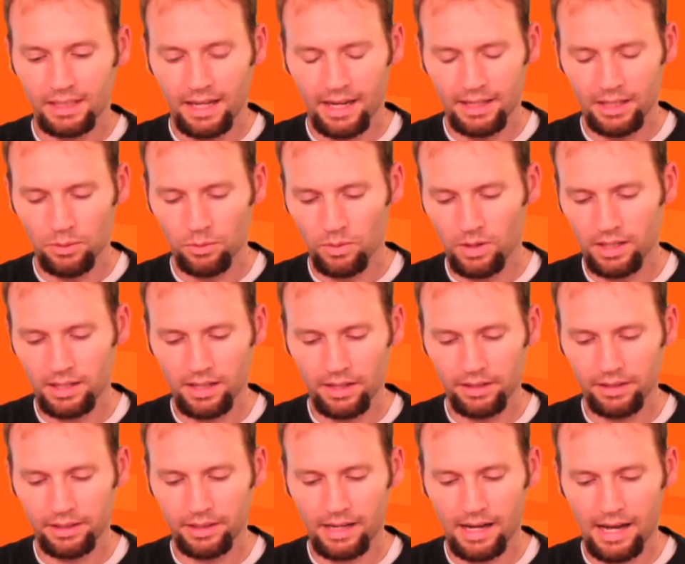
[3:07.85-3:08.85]
And then one
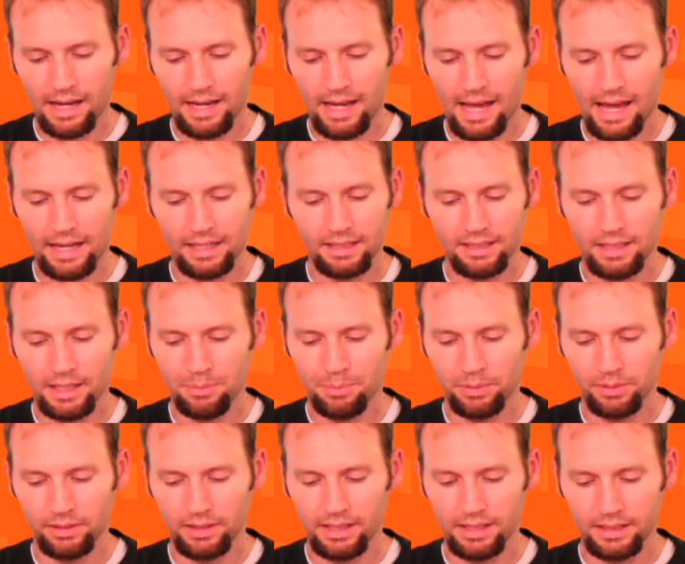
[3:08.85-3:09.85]
other guy to add in
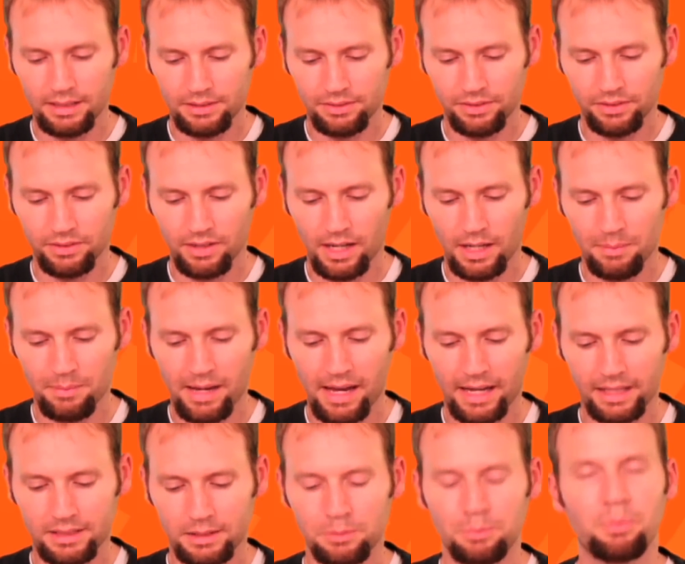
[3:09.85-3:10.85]
deeper leagues for running
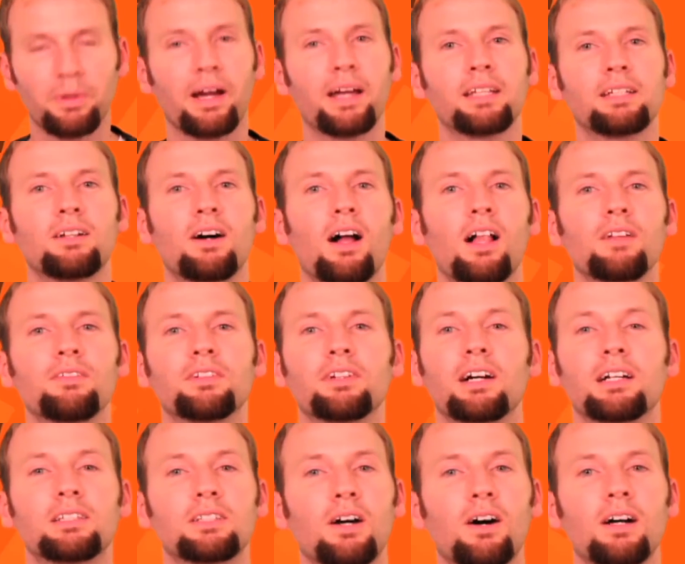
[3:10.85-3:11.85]
backs is Branden Oliver.
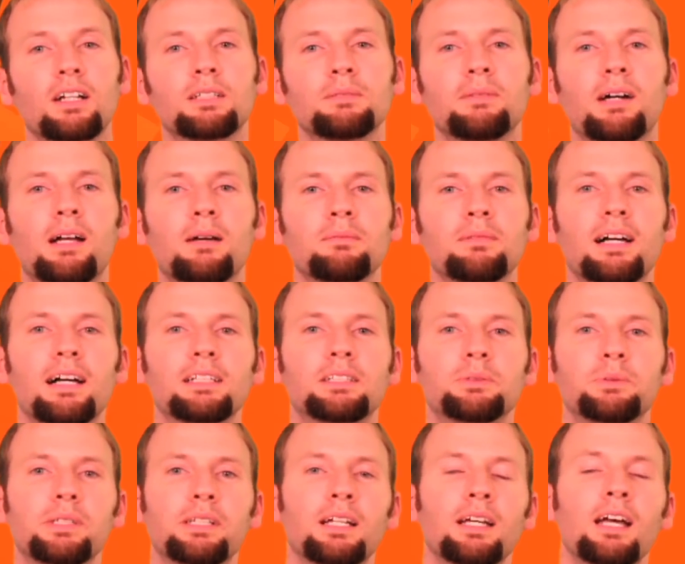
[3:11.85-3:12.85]
I talked about him
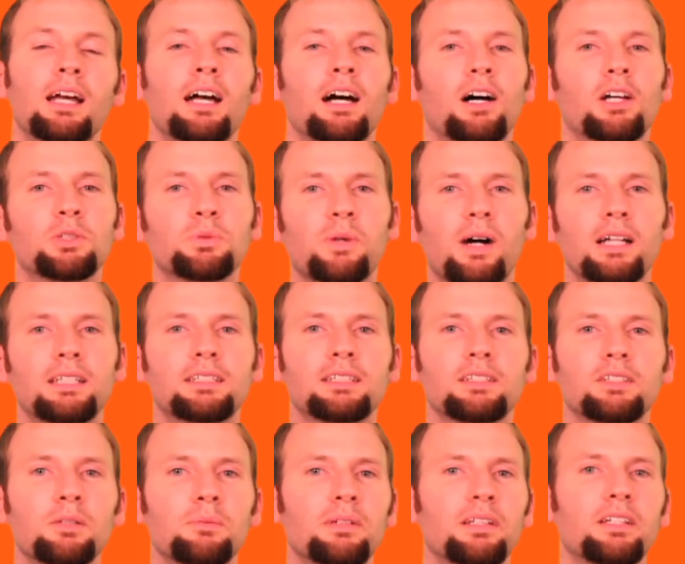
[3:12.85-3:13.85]
last week. I was
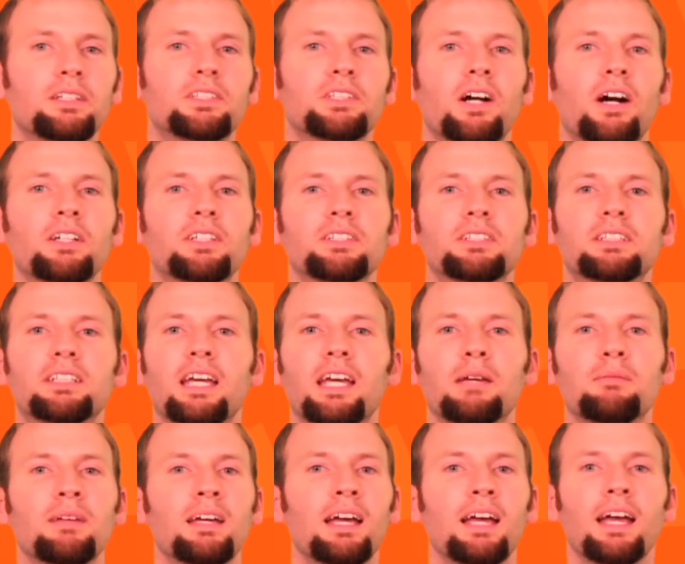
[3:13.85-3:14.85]
watching a little bit of the Chargers
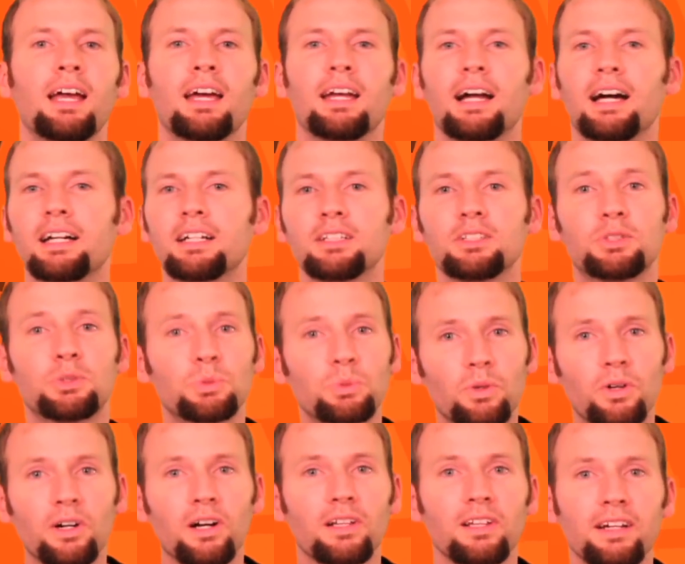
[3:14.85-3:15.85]
game, and I could have
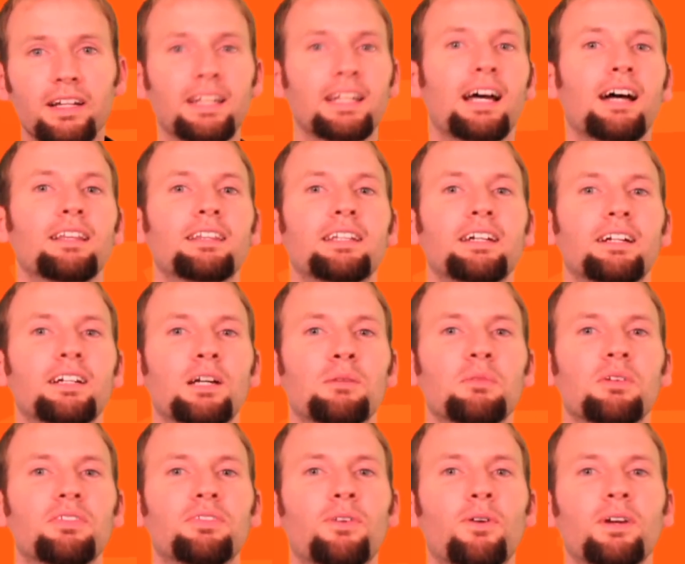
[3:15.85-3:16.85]
swore looking out there at
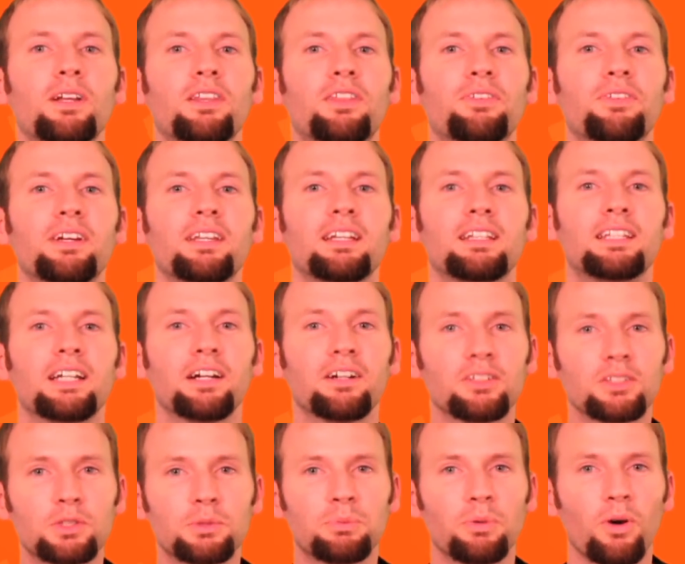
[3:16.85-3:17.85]
number 43 that
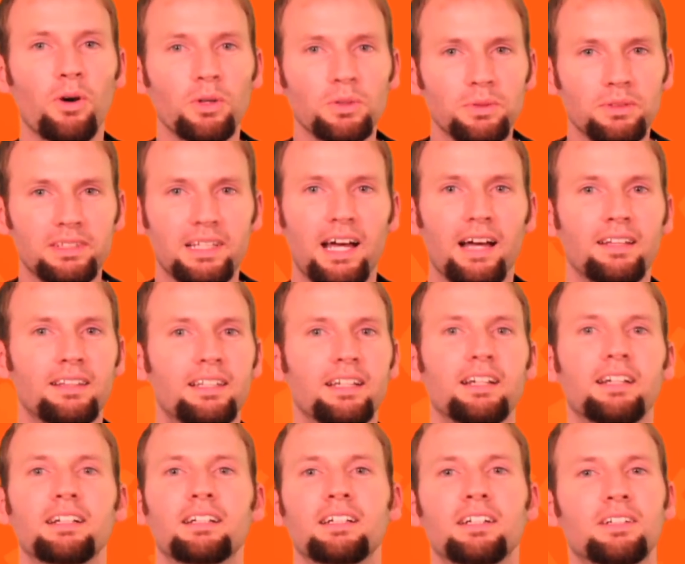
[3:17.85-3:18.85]
Darren Sproles was out there.